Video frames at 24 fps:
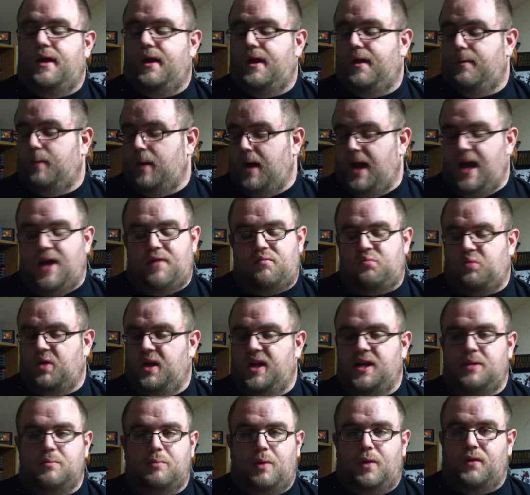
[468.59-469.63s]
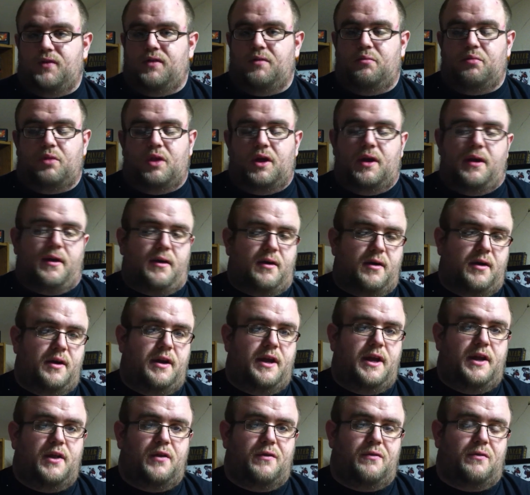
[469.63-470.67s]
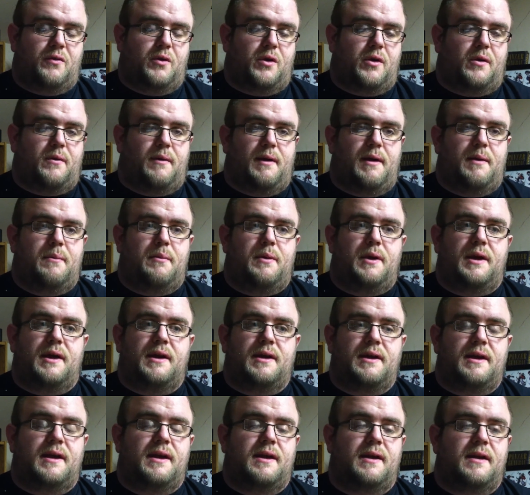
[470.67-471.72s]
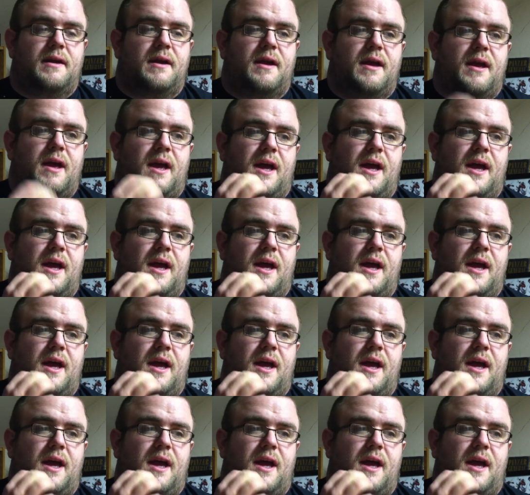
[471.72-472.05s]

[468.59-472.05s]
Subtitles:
I have played multiplayer on Halo 4 quite a bit, and